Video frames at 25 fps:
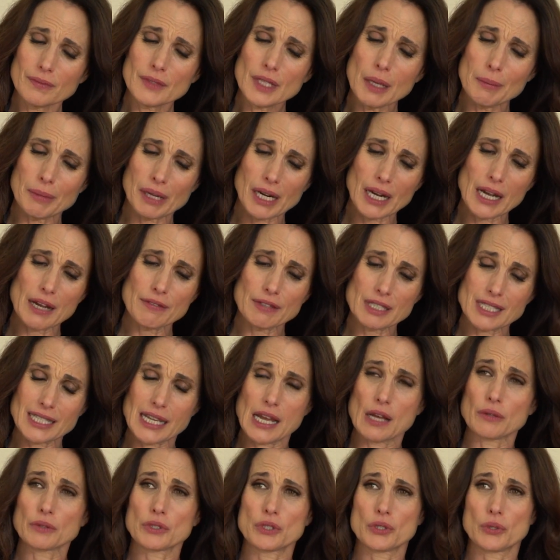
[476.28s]
But I have a
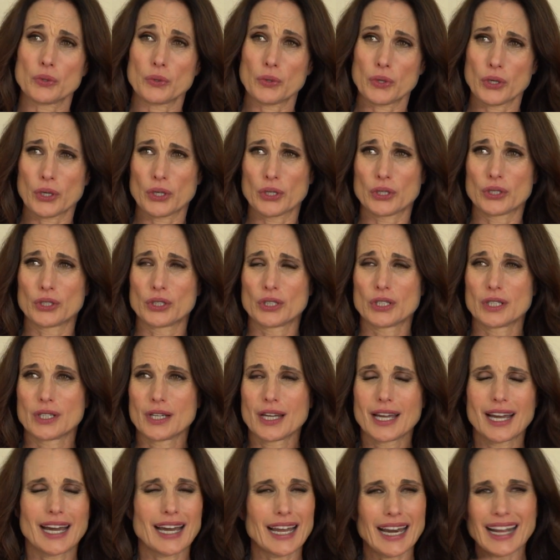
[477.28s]
sound soother.
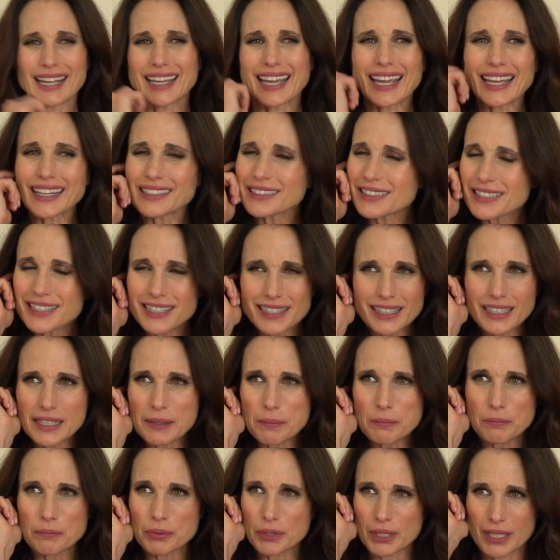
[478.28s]
And I can't
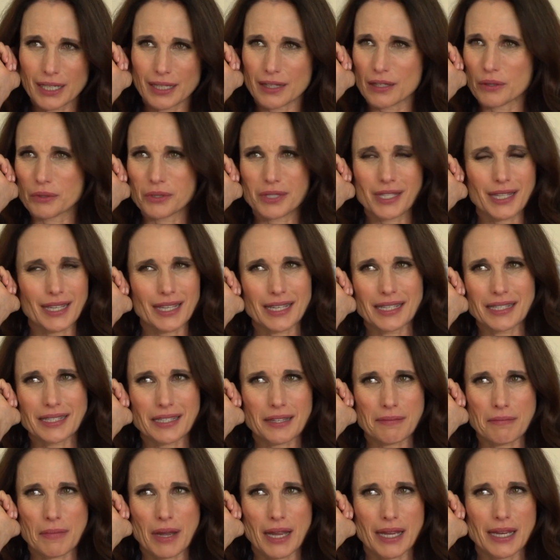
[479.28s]
sleep putting those things
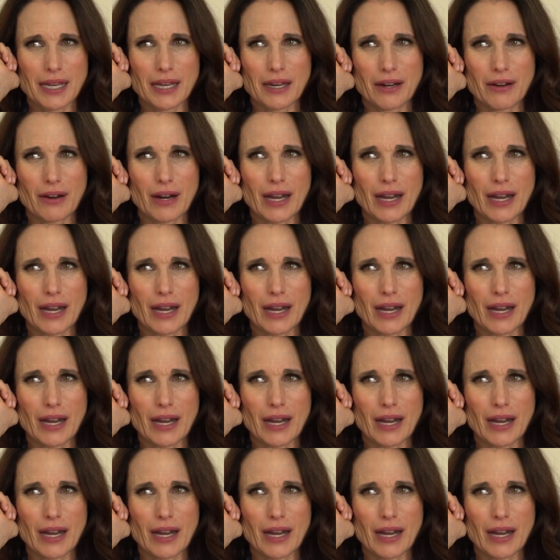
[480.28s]
in my ear.